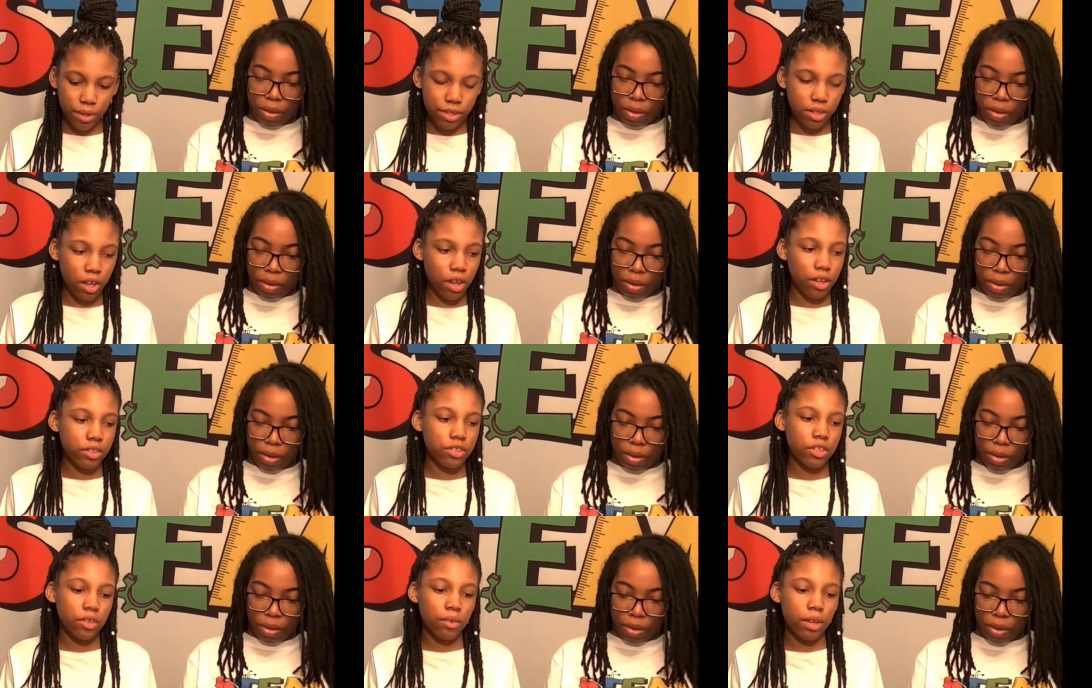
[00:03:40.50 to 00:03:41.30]

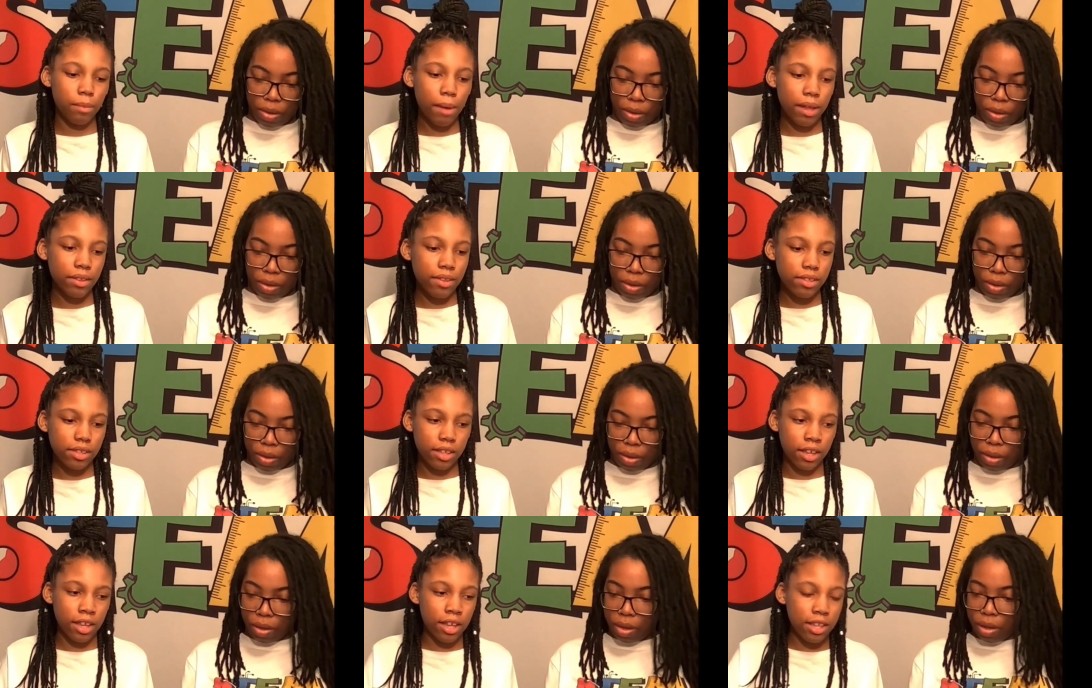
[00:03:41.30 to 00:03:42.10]
Speaker 1: also good about this
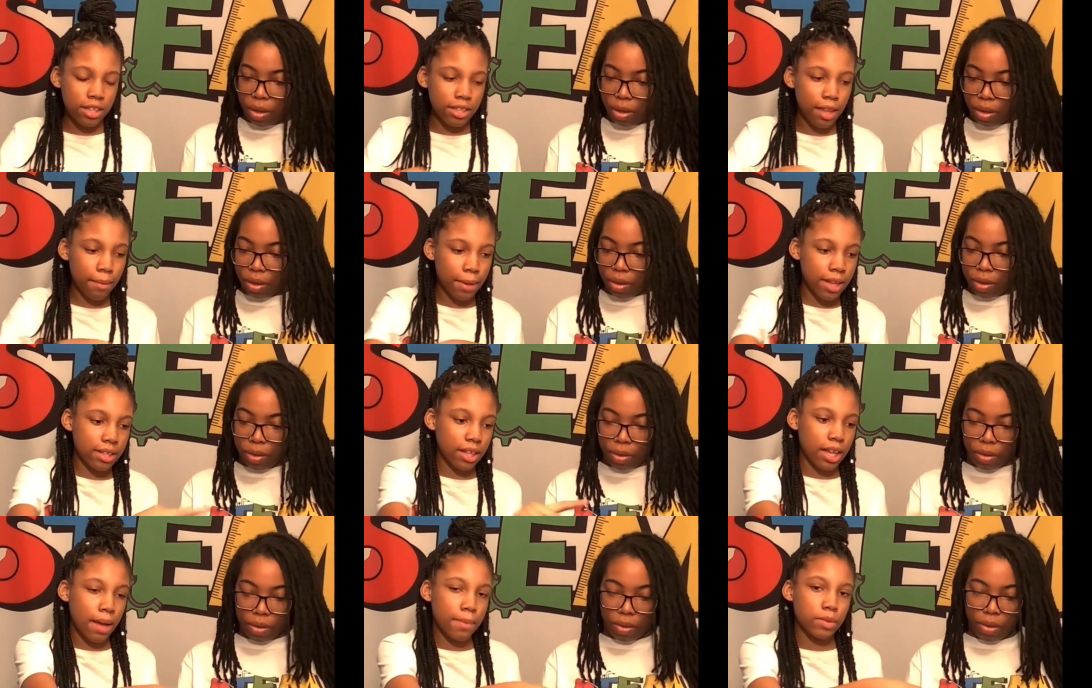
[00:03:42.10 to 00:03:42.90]
kit is that
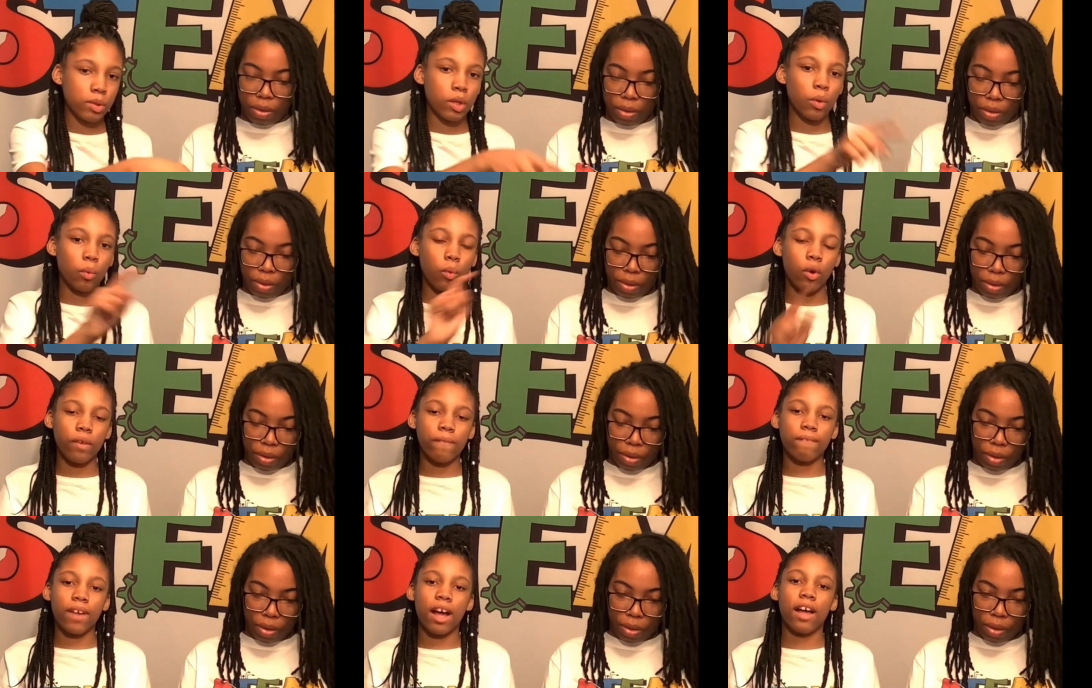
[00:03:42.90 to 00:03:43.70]
it comes with a wood
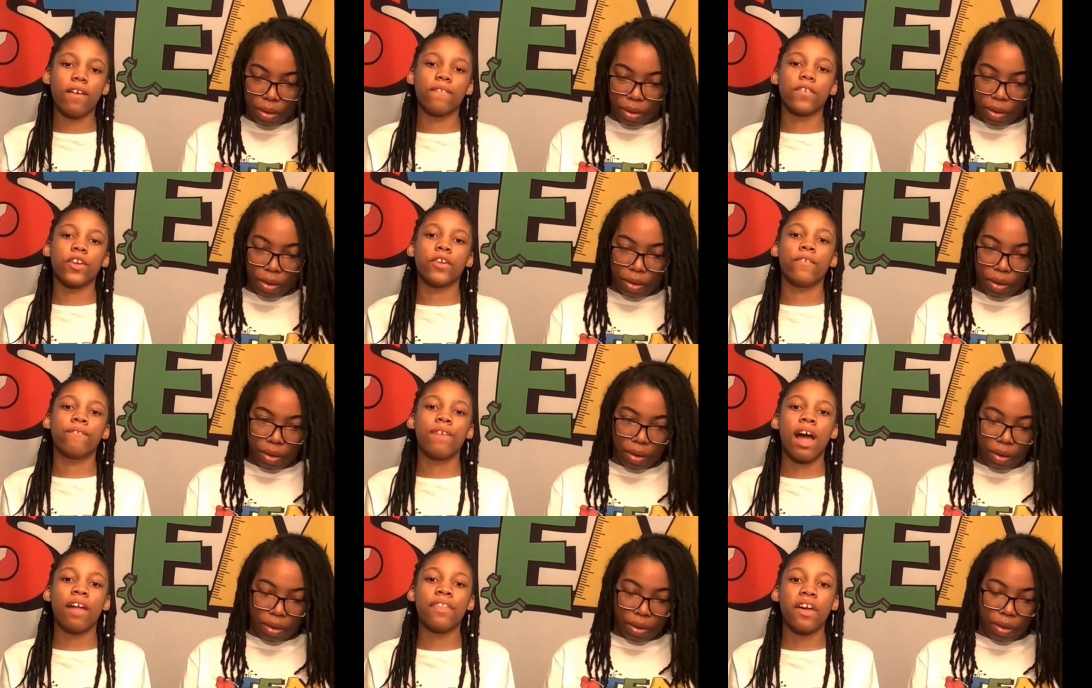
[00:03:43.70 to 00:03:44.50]
file for you to
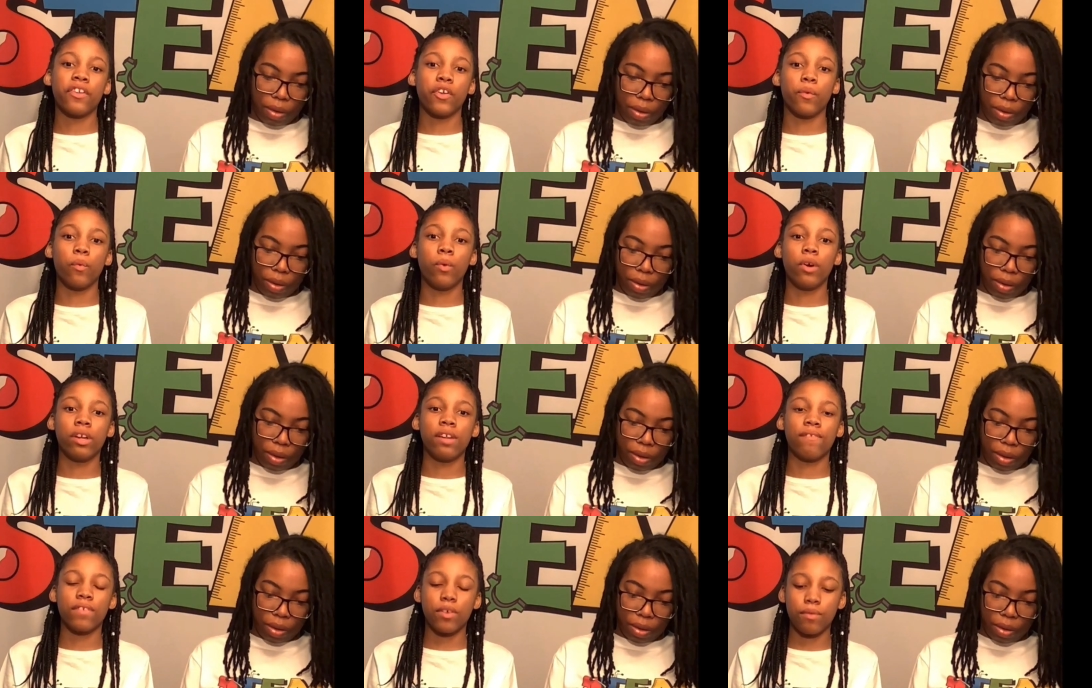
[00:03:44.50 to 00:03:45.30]
file down your wood
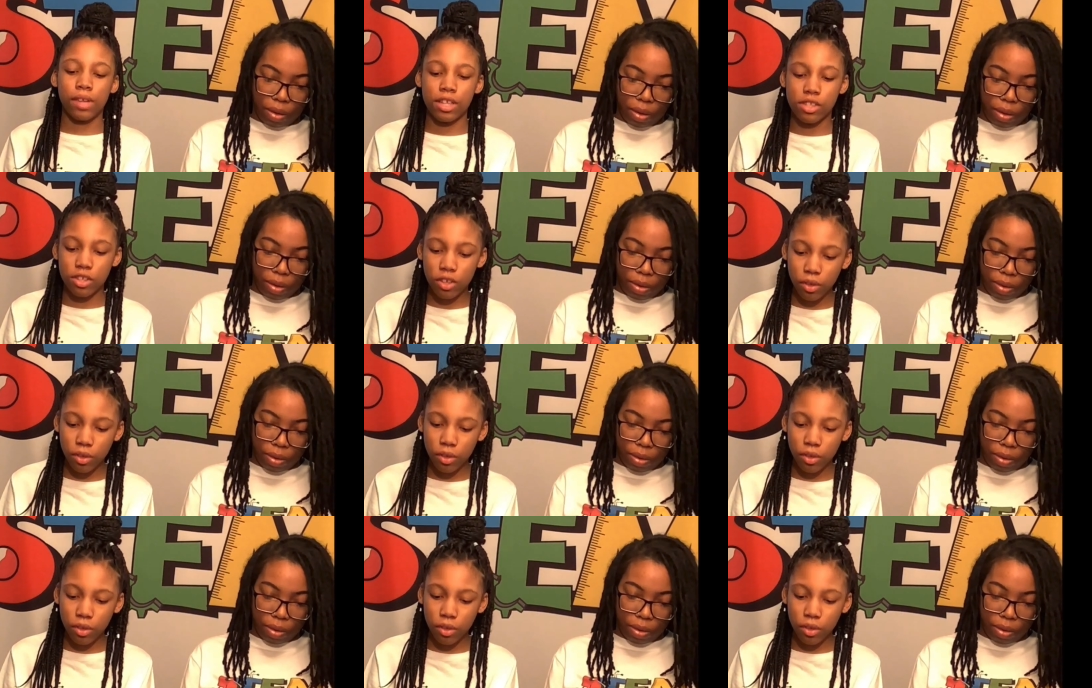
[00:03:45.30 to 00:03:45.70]
if you need to.